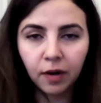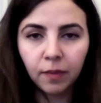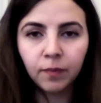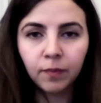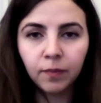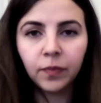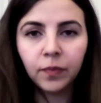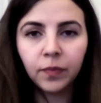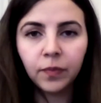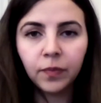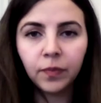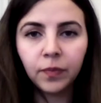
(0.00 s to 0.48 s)

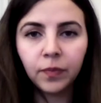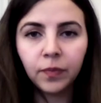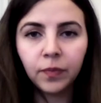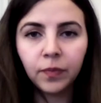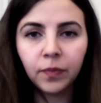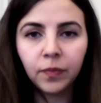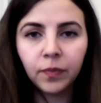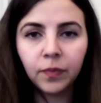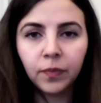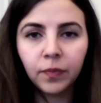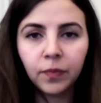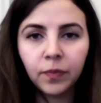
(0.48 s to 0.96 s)

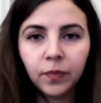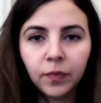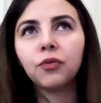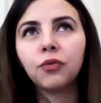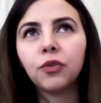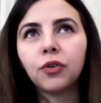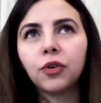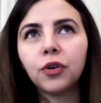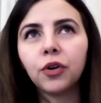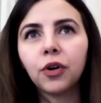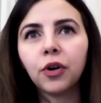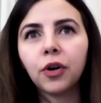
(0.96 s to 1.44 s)
there.
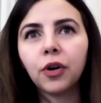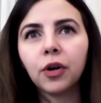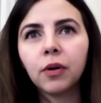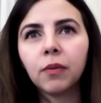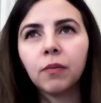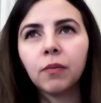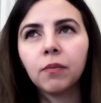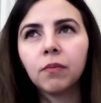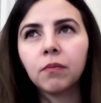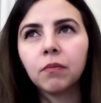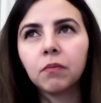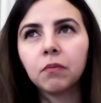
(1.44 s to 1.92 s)
I
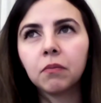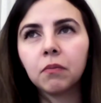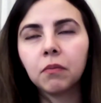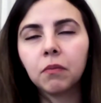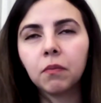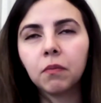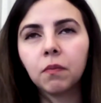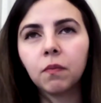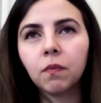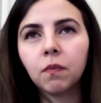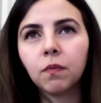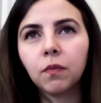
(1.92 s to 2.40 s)
lived
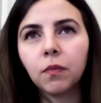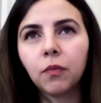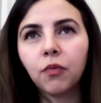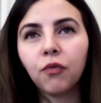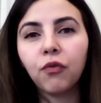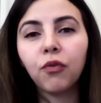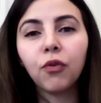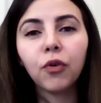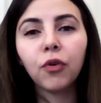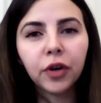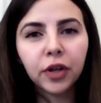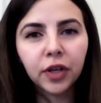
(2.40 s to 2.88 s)
for
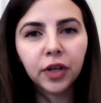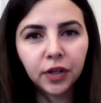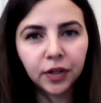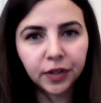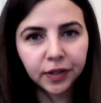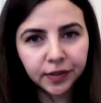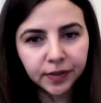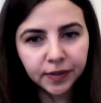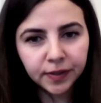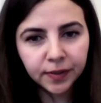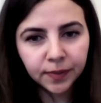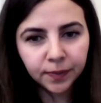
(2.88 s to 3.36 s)
4
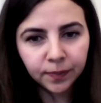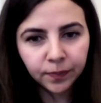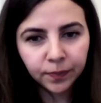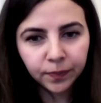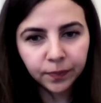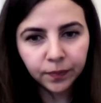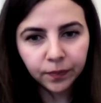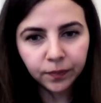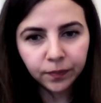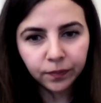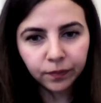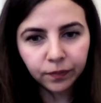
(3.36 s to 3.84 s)
years,
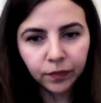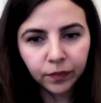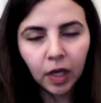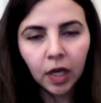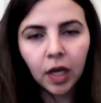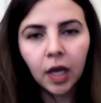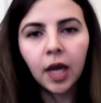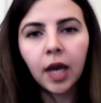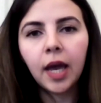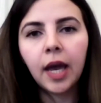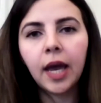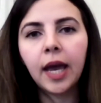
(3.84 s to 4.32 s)

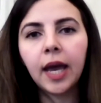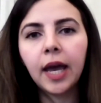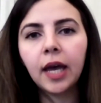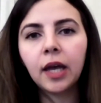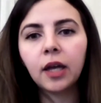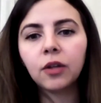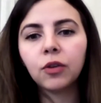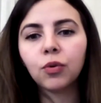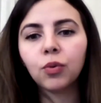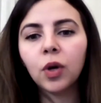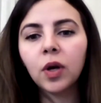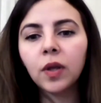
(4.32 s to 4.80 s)
and
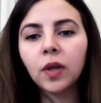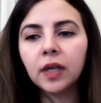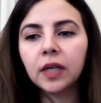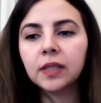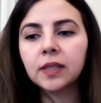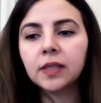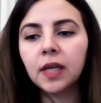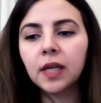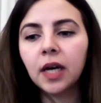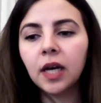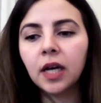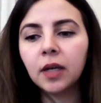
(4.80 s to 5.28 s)
throughout that
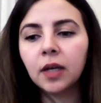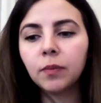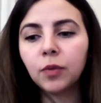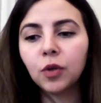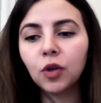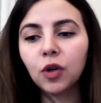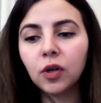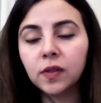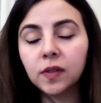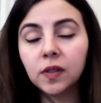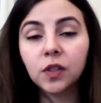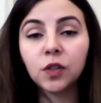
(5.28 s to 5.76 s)
time,
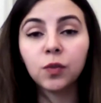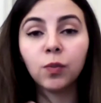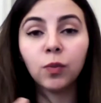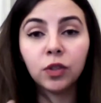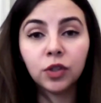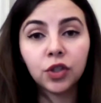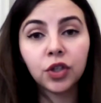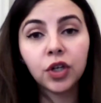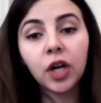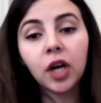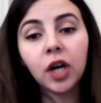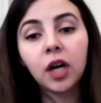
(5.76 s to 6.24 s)
because it's
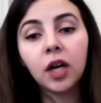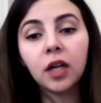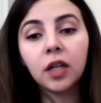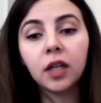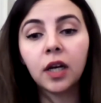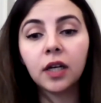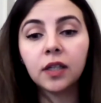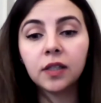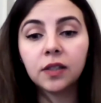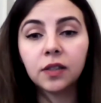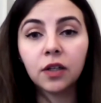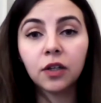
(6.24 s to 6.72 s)
Montreal,
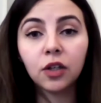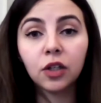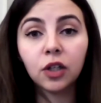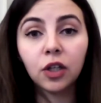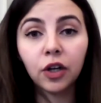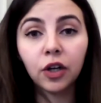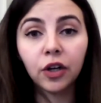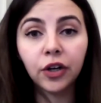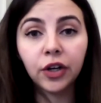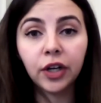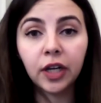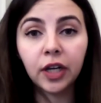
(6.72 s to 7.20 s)
I started
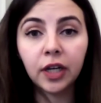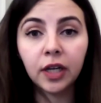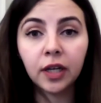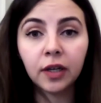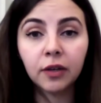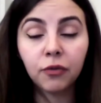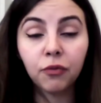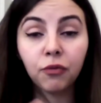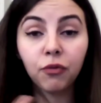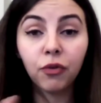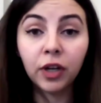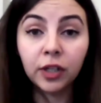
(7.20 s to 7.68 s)

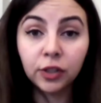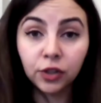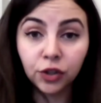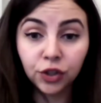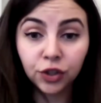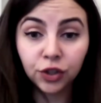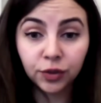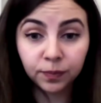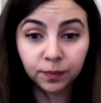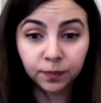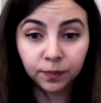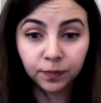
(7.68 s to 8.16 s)
learning
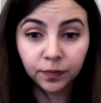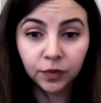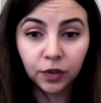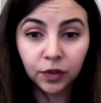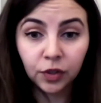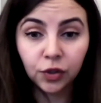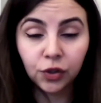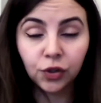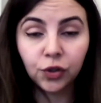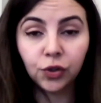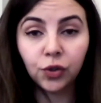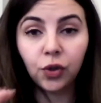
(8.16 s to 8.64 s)
French.
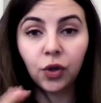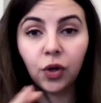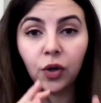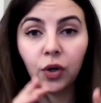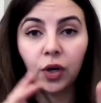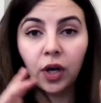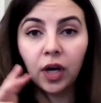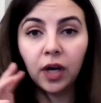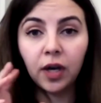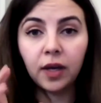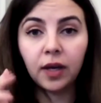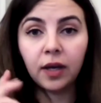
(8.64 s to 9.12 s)
So
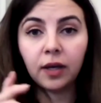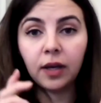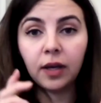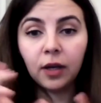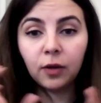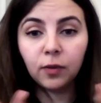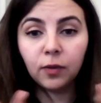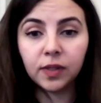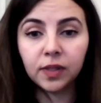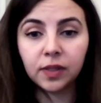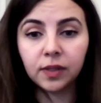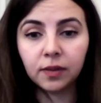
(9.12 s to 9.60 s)
I
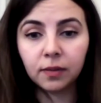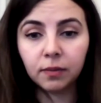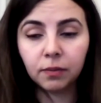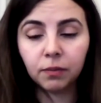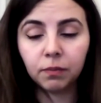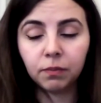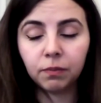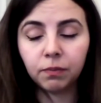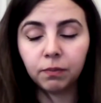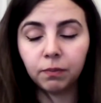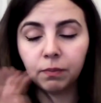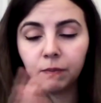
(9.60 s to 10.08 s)
was
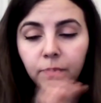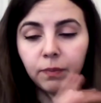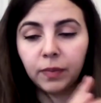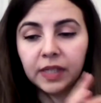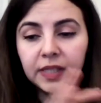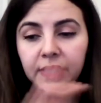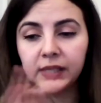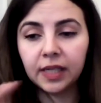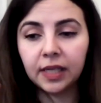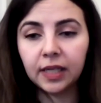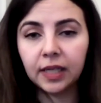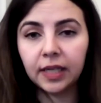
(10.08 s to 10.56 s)

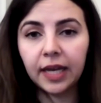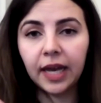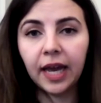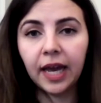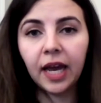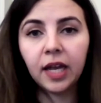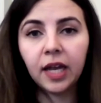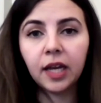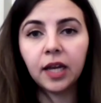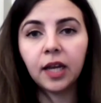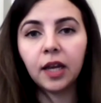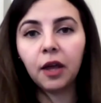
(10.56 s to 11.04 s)
basically
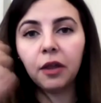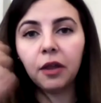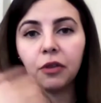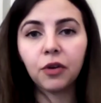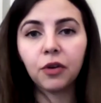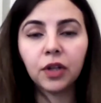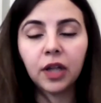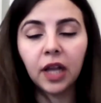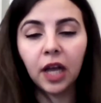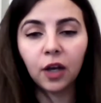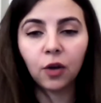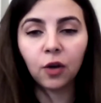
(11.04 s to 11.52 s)
adding a
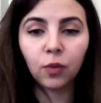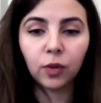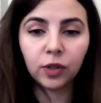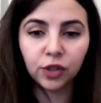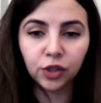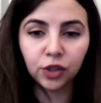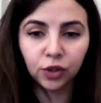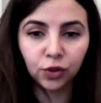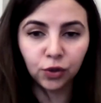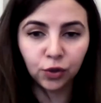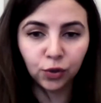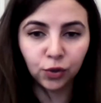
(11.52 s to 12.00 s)
third language
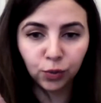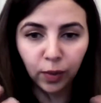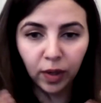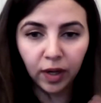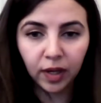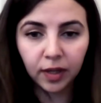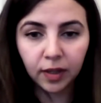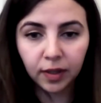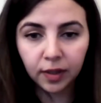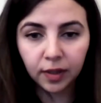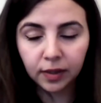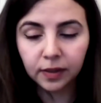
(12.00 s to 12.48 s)
into
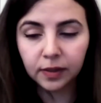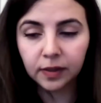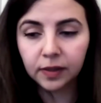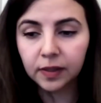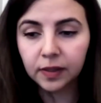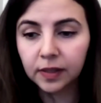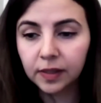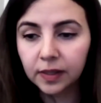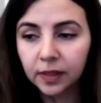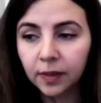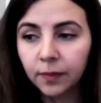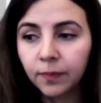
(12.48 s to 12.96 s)
my
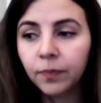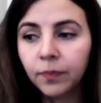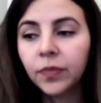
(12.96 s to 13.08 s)
system.